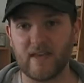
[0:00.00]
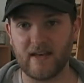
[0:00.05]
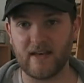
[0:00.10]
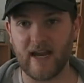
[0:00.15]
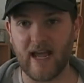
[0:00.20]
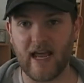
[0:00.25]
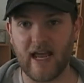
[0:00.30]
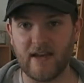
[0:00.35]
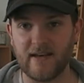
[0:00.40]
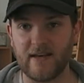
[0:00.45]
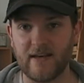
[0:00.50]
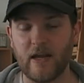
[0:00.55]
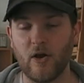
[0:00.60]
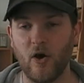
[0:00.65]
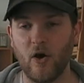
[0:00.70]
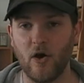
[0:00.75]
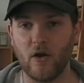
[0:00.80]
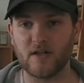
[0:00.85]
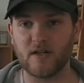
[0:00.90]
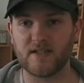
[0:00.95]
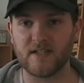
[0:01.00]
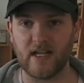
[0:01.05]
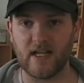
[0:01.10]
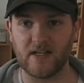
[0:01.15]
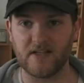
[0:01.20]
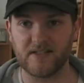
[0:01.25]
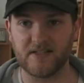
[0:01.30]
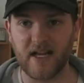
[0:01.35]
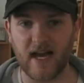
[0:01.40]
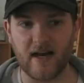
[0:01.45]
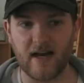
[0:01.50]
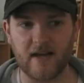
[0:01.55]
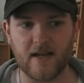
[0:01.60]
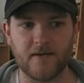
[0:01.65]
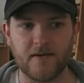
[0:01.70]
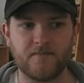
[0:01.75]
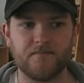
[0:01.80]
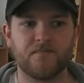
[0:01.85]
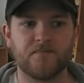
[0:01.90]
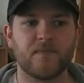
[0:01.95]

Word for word: in the end they all still die.